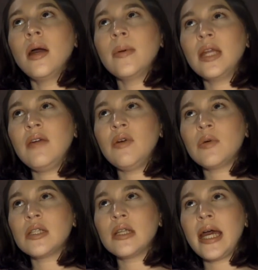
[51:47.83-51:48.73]
I believe it
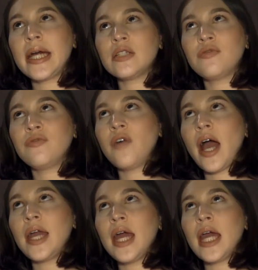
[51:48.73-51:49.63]
was last
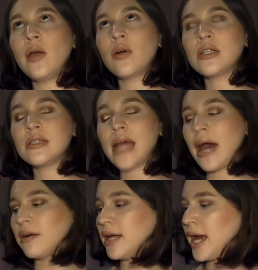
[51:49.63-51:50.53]
Friday or
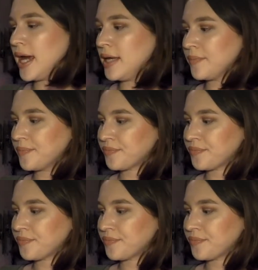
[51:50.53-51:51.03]
Saturday.